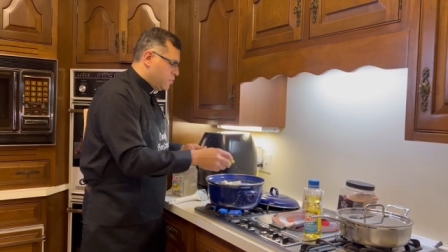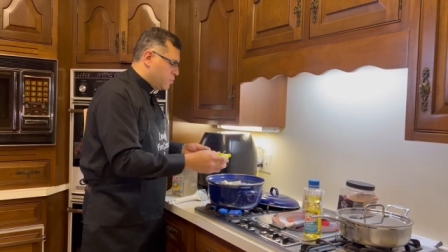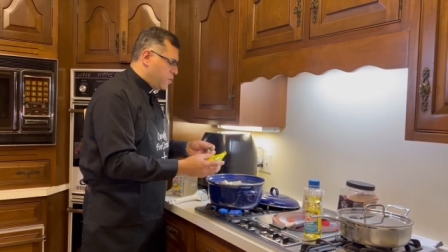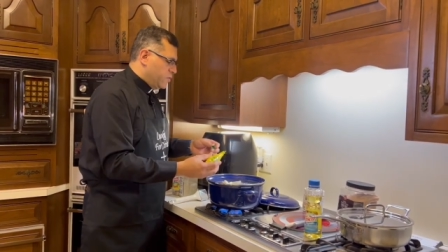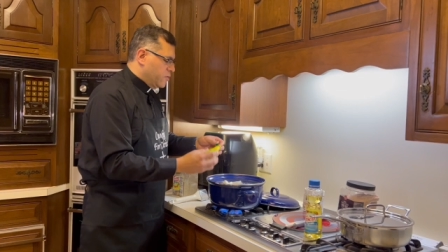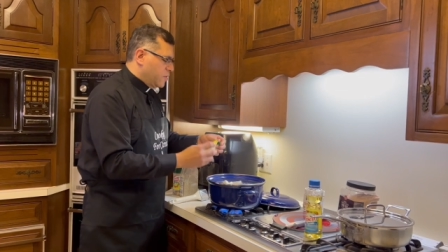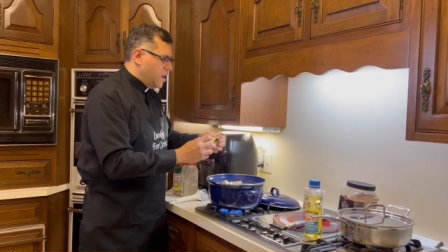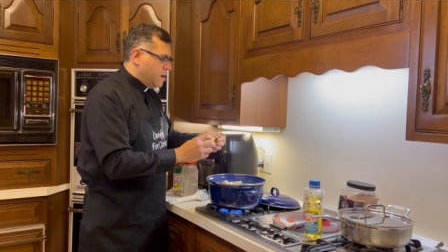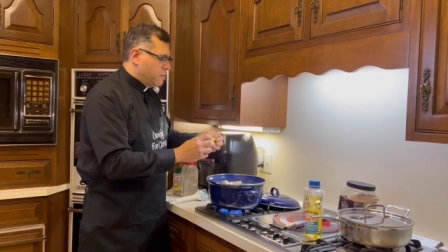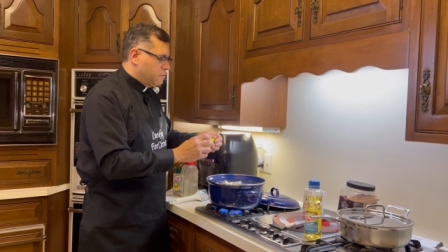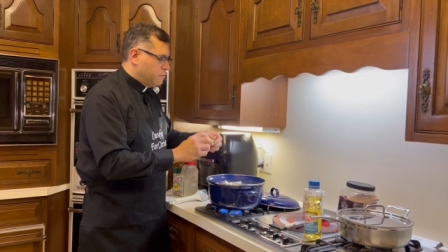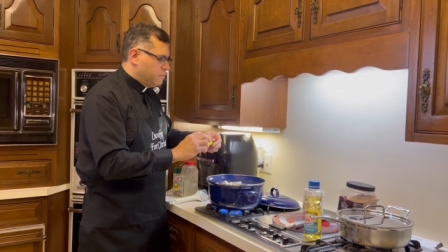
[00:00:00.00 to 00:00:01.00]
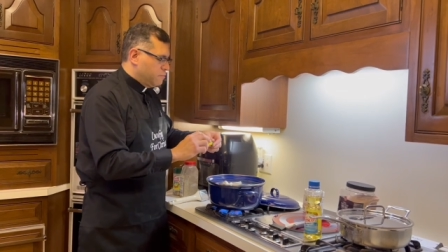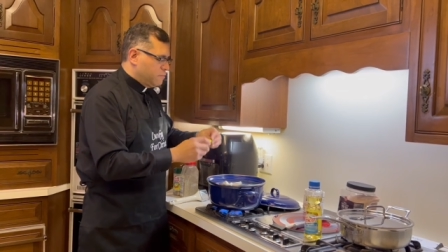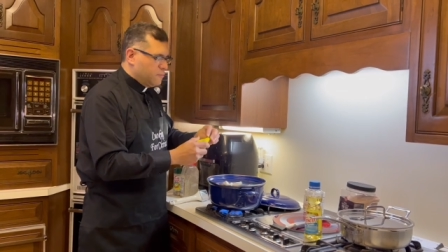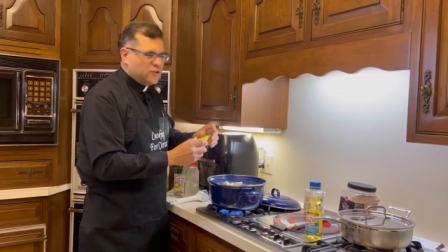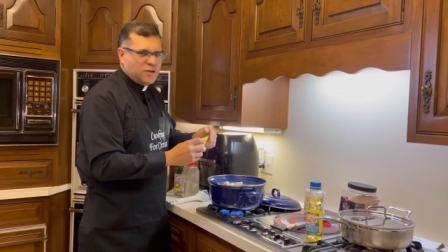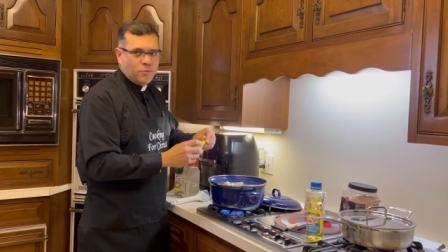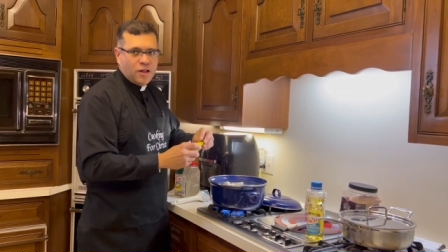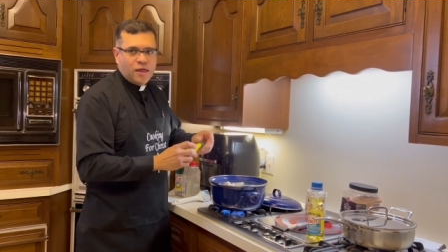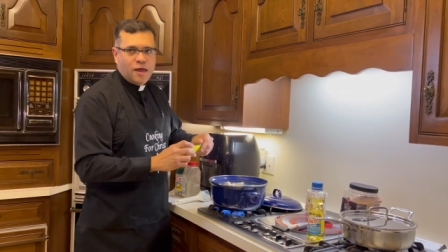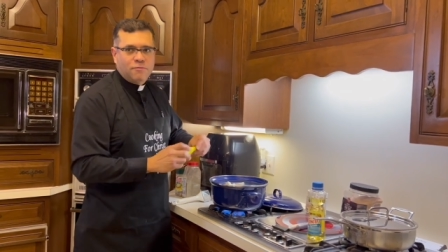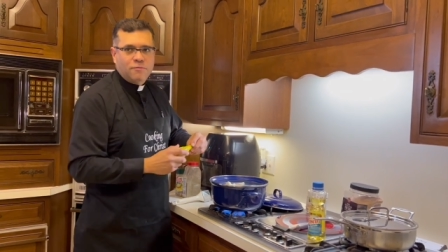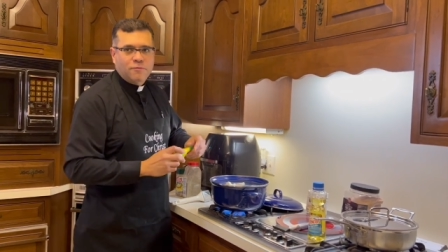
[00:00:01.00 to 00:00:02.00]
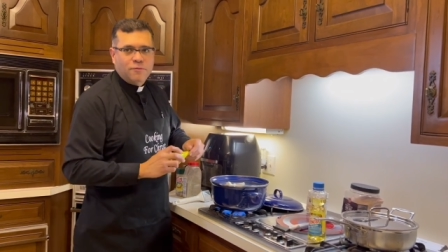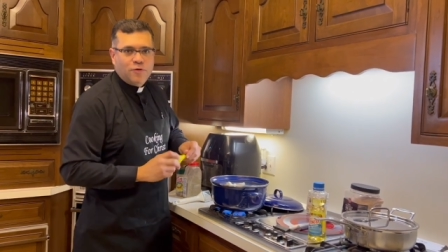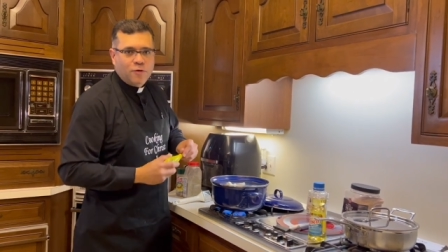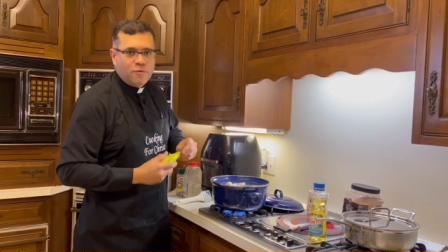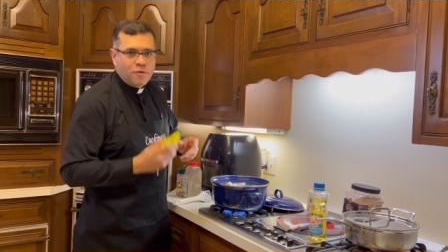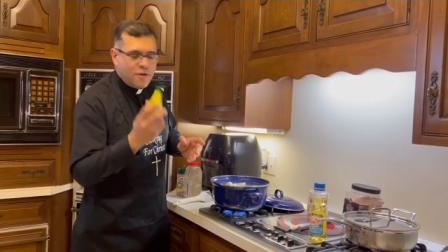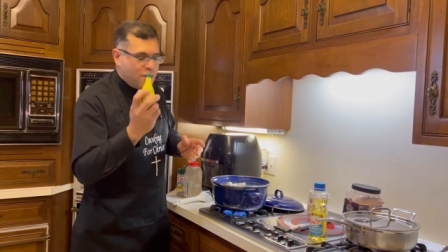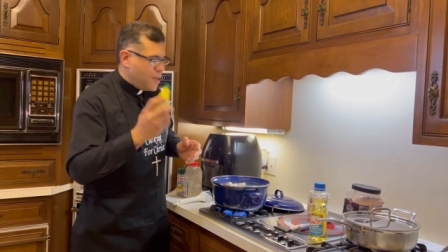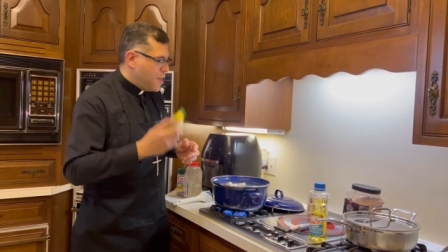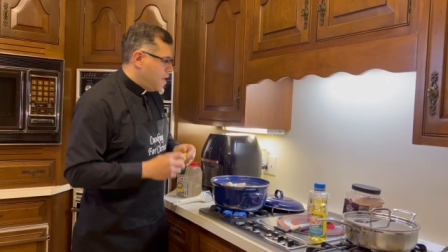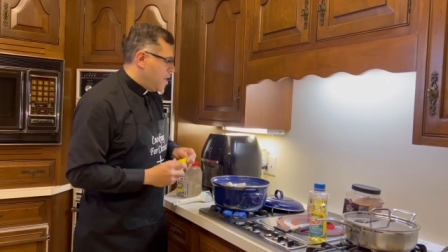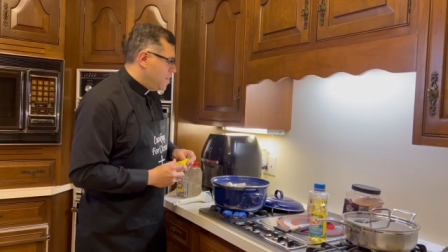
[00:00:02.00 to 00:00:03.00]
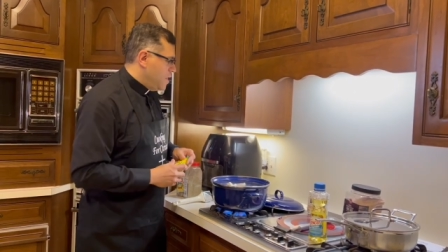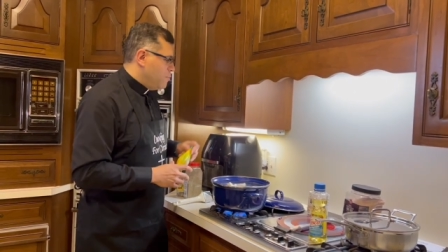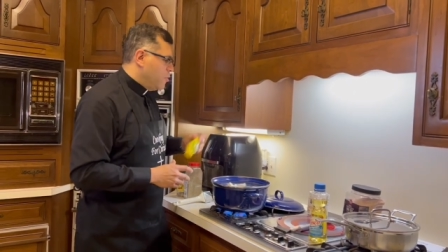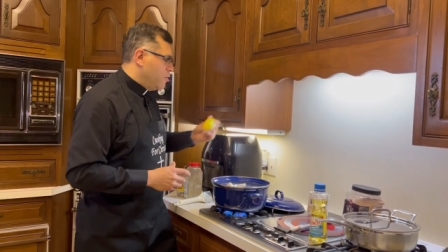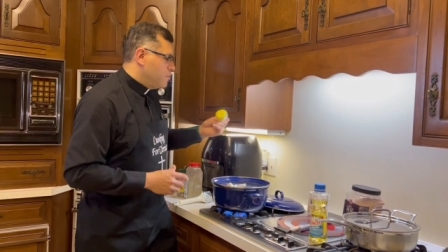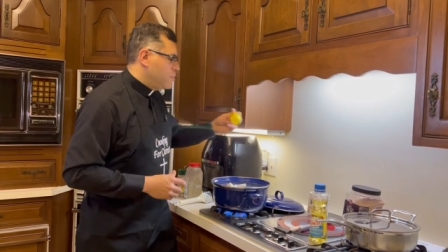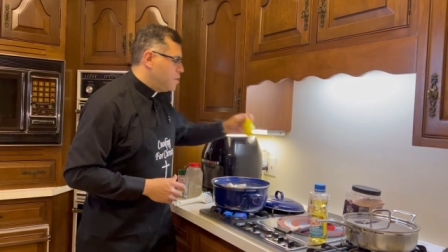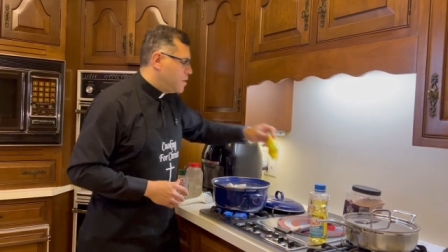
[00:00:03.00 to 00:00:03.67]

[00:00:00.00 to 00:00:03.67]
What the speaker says: squeeze on there or something like that. So, limon.